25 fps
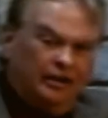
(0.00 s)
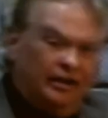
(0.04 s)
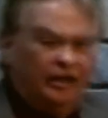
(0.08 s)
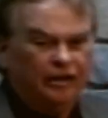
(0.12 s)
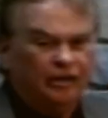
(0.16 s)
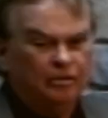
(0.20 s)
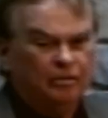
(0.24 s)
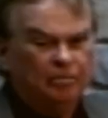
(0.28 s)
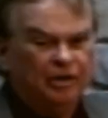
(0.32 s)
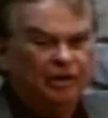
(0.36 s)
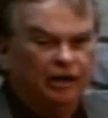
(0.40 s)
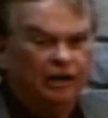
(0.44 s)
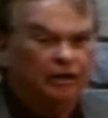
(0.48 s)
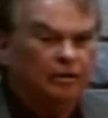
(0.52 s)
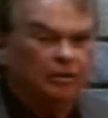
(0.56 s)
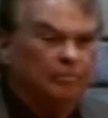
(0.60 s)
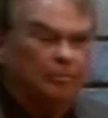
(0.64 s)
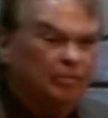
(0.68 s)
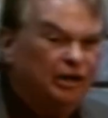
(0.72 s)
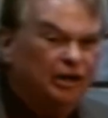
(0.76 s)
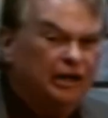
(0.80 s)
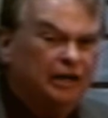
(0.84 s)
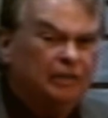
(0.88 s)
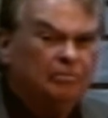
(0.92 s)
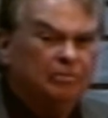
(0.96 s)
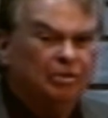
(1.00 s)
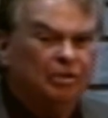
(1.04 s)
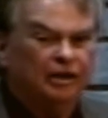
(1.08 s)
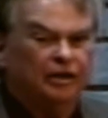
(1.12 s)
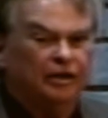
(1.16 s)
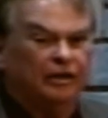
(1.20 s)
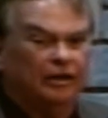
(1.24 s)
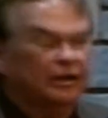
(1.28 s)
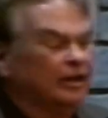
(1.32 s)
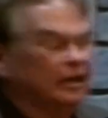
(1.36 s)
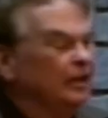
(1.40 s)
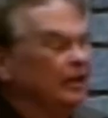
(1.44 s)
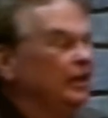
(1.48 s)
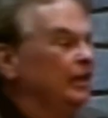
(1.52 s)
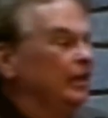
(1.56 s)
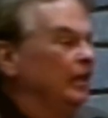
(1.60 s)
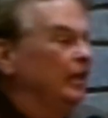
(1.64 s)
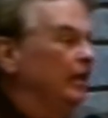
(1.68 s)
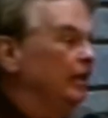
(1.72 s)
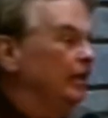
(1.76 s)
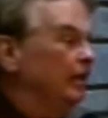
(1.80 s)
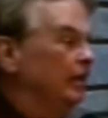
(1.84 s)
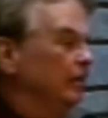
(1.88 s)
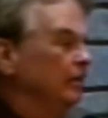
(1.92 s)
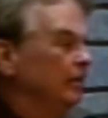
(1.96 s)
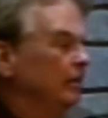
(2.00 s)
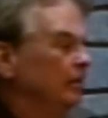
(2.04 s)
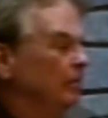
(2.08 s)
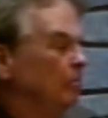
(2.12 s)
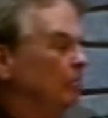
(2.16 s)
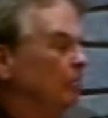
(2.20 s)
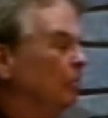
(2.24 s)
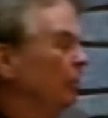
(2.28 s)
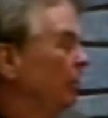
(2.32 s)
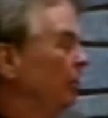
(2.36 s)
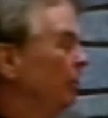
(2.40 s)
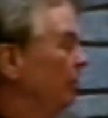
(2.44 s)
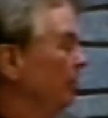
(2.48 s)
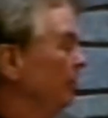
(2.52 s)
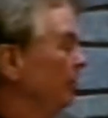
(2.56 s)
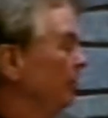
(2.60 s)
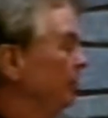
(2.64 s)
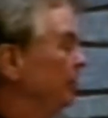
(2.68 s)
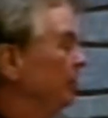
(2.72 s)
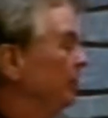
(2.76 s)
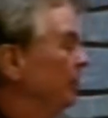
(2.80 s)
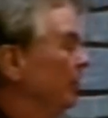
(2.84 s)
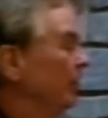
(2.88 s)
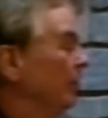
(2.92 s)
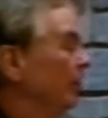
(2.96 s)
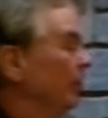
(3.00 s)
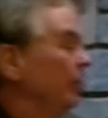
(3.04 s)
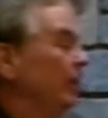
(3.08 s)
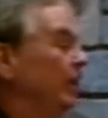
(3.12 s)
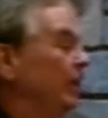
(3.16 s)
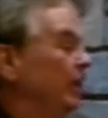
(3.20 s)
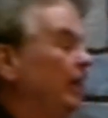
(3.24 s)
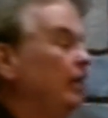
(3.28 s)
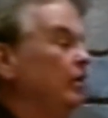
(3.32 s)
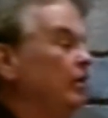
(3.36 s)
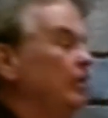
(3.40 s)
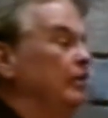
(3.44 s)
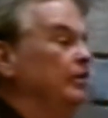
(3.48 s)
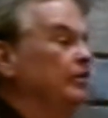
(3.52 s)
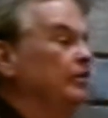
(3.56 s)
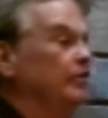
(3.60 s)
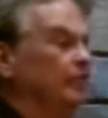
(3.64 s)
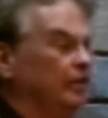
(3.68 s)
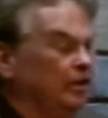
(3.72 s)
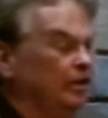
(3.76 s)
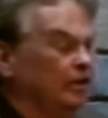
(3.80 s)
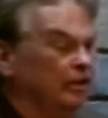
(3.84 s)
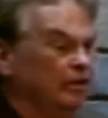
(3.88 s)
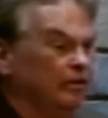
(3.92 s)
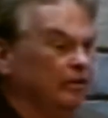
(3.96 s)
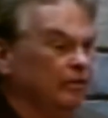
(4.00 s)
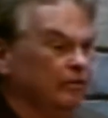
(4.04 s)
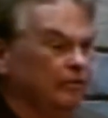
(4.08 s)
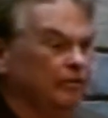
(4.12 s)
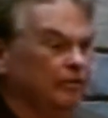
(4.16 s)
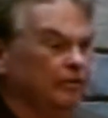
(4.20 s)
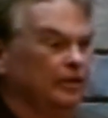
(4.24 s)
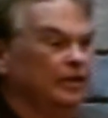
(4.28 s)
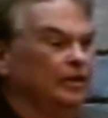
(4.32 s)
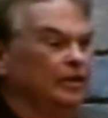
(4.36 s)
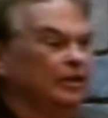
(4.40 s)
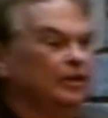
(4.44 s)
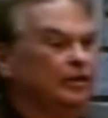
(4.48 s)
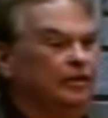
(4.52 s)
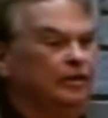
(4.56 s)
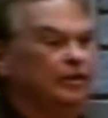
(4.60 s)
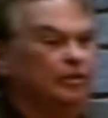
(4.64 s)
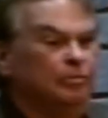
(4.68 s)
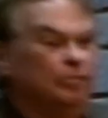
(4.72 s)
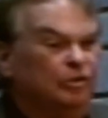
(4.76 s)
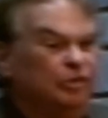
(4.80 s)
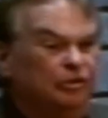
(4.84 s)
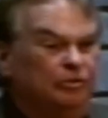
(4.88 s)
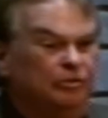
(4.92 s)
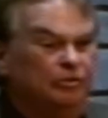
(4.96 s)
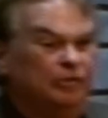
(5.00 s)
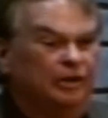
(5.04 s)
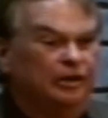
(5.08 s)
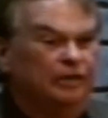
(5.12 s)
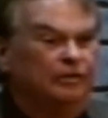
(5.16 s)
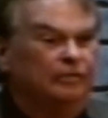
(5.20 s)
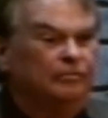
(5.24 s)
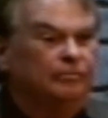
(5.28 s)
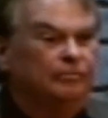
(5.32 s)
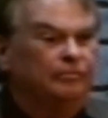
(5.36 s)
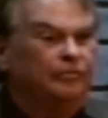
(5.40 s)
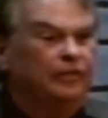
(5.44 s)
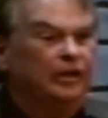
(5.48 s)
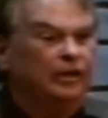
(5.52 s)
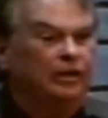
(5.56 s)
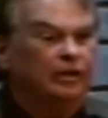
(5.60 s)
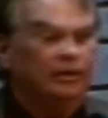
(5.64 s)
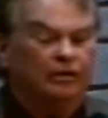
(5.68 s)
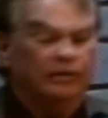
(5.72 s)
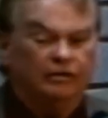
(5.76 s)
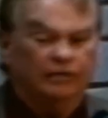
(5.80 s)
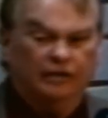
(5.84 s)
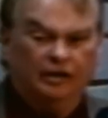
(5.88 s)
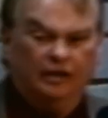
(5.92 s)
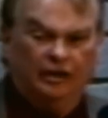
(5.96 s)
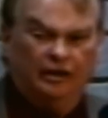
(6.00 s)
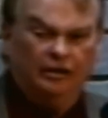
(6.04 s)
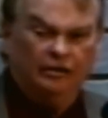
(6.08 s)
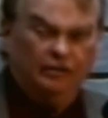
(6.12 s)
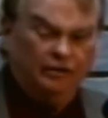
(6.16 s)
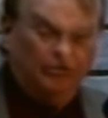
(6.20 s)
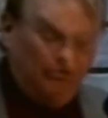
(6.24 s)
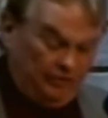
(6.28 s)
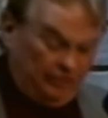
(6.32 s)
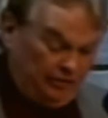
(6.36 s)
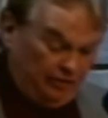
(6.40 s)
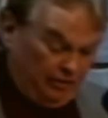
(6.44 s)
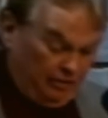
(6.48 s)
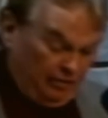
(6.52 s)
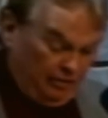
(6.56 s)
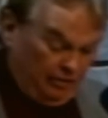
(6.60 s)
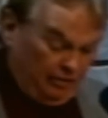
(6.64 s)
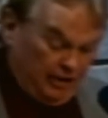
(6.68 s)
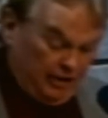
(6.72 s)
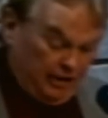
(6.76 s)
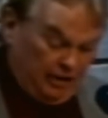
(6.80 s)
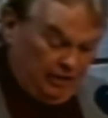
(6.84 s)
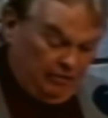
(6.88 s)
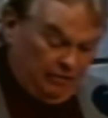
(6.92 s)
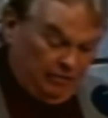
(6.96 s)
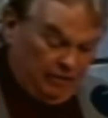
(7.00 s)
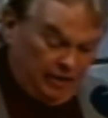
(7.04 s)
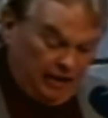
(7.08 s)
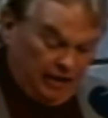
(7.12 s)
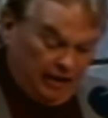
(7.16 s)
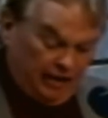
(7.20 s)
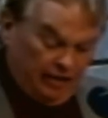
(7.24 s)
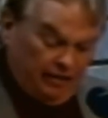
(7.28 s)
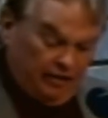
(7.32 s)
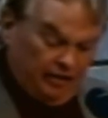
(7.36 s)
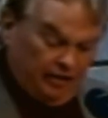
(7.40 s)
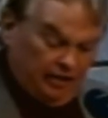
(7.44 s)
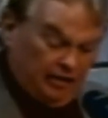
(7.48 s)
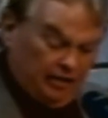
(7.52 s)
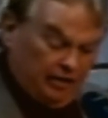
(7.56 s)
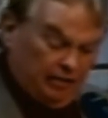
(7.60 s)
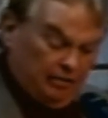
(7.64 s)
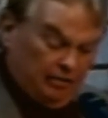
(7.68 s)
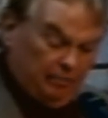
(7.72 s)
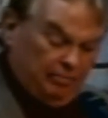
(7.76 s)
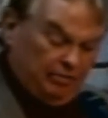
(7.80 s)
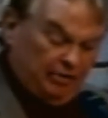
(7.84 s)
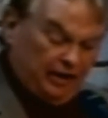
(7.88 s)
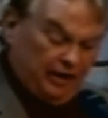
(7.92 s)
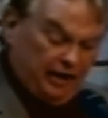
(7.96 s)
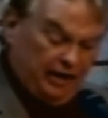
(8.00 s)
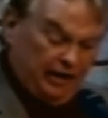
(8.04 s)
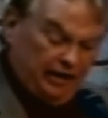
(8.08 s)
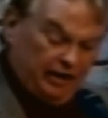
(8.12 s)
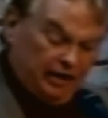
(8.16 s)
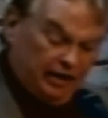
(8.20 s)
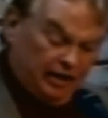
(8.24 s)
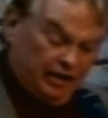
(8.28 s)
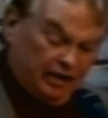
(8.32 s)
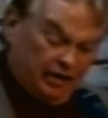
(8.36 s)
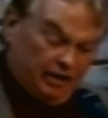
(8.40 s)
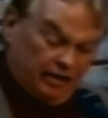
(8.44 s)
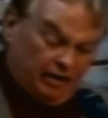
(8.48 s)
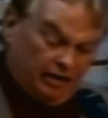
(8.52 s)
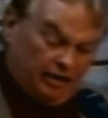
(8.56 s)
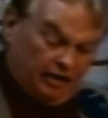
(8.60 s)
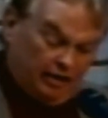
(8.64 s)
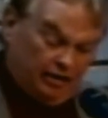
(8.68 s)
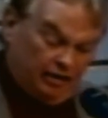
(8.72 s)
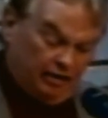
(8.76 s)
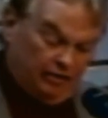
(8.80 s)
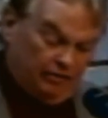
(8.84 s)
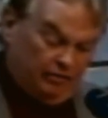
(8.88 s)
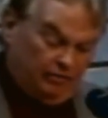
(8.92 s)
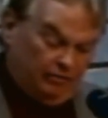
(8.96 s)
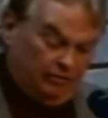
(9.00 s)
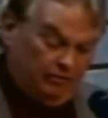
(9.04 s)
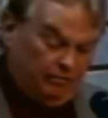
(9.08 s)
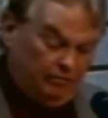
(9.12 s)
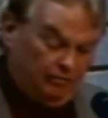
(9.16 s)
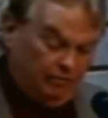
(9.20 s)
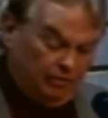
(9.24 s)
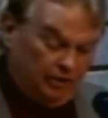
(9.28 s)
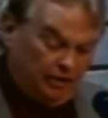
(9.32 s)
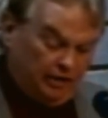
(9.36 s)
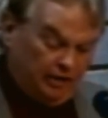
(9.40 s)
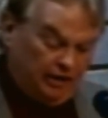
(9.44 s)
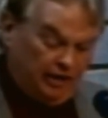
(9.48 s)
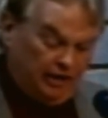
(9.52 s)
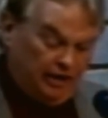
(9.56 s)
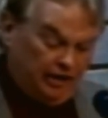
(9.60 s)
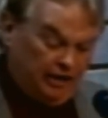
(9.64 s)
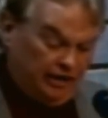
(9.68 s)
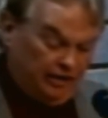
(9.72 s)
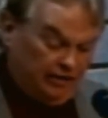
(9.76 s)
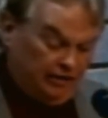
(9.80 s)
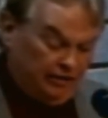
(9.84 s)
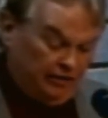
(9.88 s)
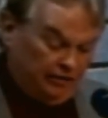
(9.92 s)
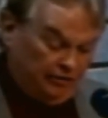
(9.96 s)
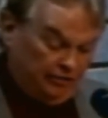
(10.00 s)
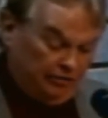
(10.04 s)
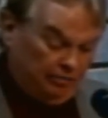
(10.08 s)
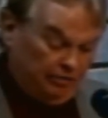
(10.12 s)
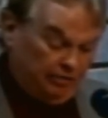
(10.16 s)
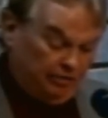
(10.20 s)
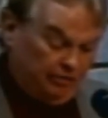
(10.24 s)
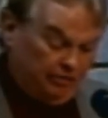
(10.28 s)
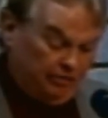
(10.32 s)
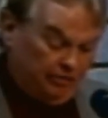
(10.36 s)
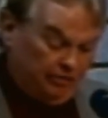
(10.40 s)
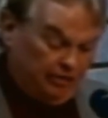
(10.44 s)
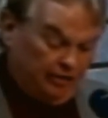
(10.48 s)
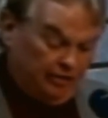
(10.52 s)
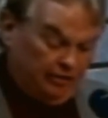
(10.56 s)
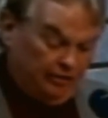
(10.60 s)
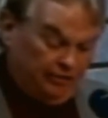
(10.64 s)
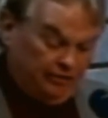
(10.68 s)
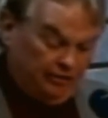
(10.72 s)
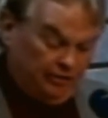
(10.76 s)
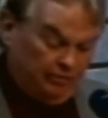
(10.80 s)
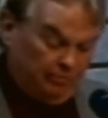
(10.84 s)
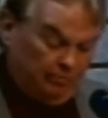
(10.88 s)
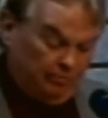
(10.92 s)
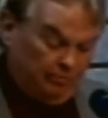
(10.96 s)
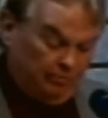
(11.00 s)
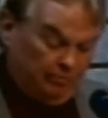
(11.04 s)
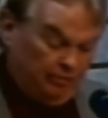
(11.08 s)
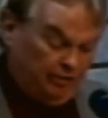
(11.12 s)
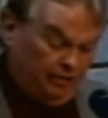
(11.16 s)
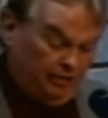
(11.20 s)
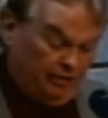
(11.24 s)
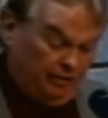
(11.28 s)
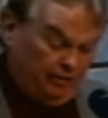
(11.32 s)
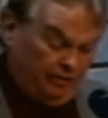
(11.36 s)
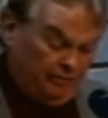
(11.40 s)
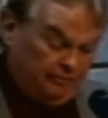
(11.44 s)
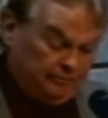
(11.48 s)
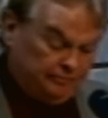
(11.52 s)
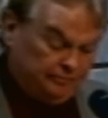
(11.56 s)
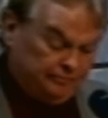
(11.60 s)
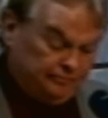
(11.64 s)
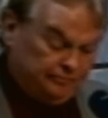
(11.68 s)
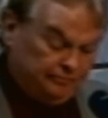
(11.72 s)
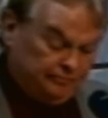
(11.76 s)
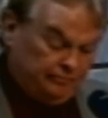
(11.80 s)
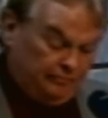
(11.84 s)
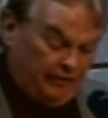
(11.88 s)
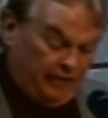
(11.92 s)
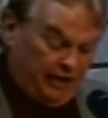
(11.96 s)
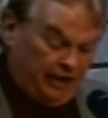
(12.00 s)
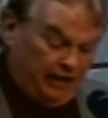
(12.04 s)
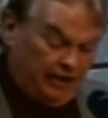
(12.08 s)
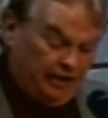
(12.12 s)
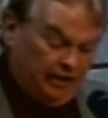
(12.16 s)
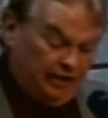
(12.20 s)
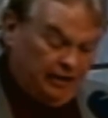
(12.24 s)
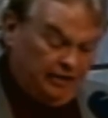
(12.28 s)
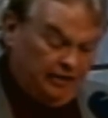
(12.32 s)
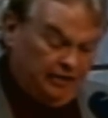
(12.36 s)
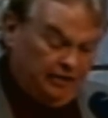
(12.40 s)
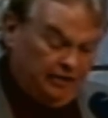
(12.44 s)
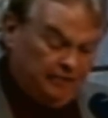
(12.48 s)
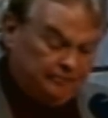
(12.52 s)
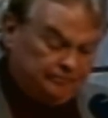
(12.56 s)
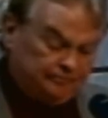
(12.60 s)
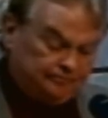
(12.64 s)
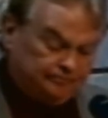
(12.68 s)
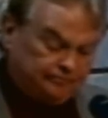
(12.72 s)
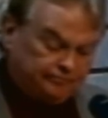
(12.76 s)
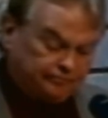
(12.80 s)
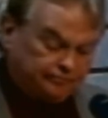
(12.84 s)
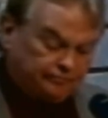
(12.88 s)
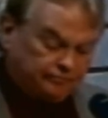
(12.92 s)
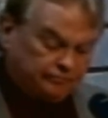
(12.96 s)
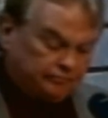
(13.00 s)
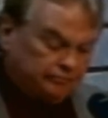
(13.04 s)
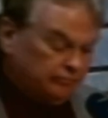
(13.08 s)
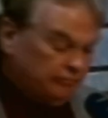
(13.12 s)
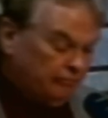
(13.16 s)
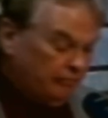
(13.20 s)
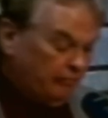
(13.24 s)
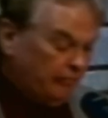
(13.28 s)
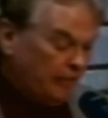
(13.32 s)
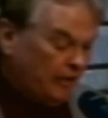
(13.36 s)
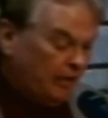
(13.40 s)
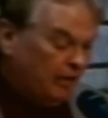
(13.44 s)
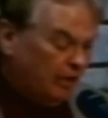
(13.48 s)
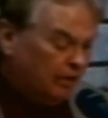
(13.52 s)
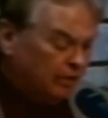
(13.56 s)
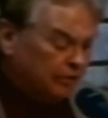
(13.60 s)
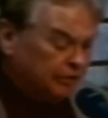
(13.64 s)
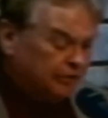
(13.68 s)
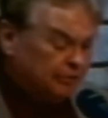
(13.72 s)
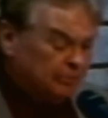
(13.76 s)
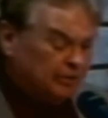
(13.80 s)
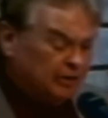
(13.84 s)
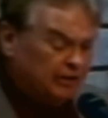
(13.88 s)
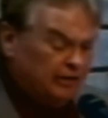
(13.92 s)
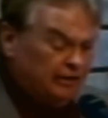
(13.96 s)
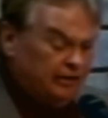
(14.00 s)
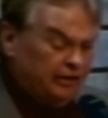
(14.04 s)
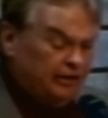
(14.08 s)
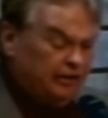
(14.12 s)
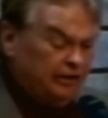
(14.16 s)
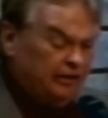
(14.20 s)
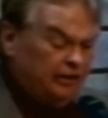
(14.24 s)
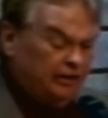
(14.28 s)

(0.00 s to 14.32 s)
part, brain part, and Myrtle is kind of the heart of the movement. Okay, so we had our brain and our heart working on this with Charles and Myrtle. And ultimately,